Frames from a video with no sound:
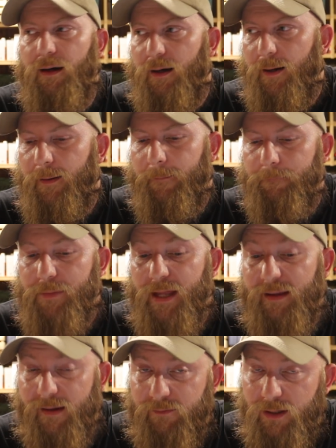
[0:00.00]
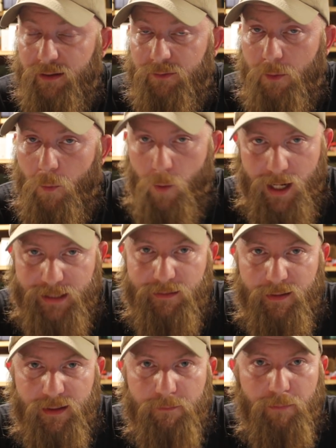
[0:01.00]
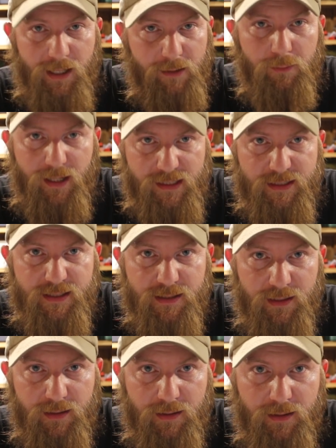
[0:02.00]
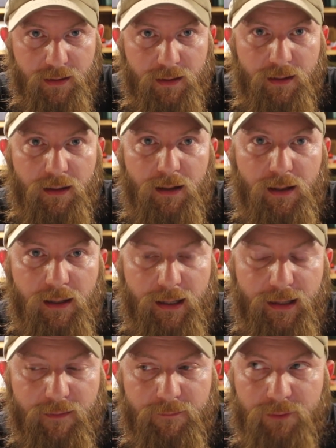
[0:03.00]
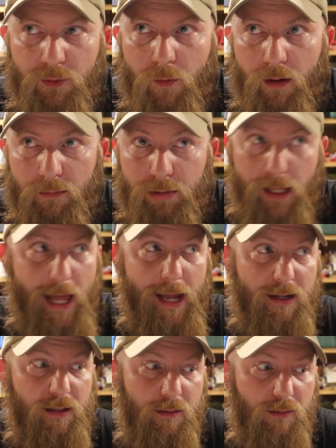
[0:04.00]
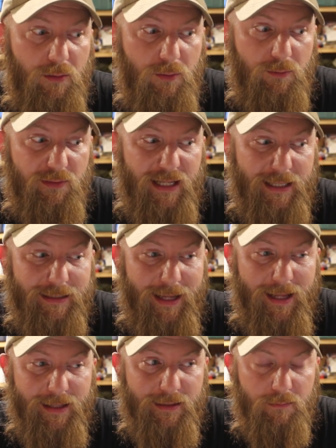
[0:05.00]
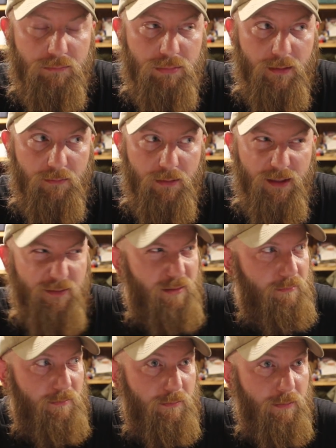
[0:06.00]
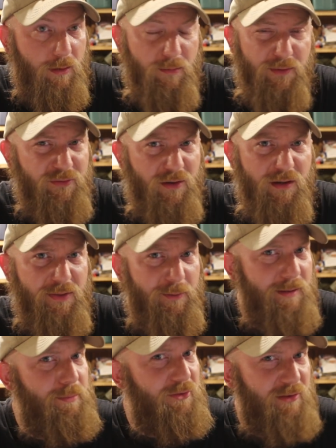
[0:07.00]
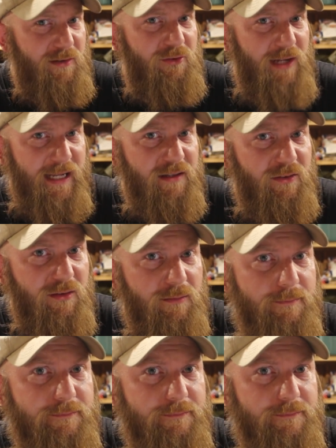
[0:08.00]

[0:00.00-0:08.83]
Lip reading: And that varies widely by race. If you are black, you stand a, what is it, almost 33% chance?